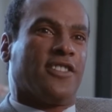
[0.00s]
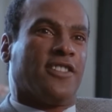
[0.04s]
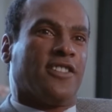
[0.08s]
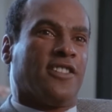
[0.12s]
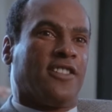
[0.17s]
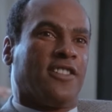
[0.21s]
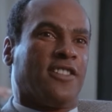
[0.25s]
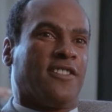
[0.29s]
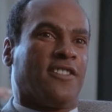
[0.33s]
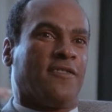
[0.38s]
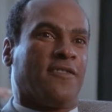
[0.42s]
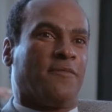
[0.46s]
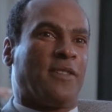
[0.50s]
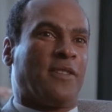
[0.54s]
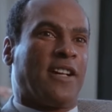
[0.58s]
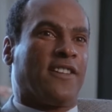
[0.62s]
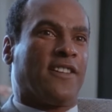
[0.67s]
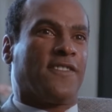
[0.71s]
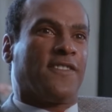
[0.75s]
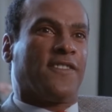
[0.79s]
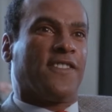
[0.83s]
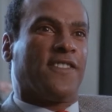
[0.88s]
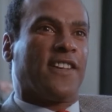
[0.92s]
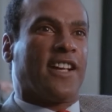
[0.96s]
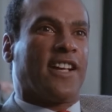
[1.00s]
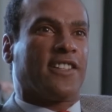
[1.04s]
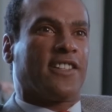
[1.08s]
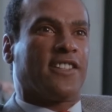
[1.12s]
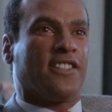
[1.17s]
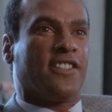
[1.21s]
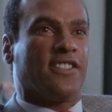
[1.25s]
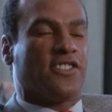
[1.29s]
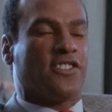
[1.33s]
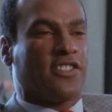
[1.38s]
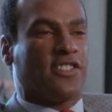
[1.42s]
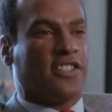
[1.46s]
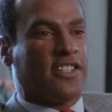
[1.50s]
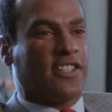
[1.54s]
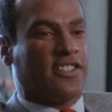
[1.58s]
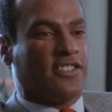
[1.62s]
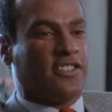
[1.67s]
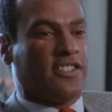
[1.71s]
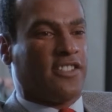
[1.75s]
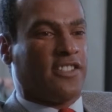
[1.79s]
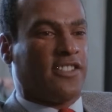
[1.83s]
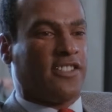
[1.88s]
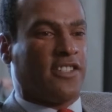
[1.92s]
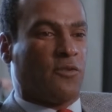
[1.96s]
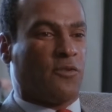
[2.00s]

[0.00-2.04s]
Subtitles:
Matter of fact, in the 60s,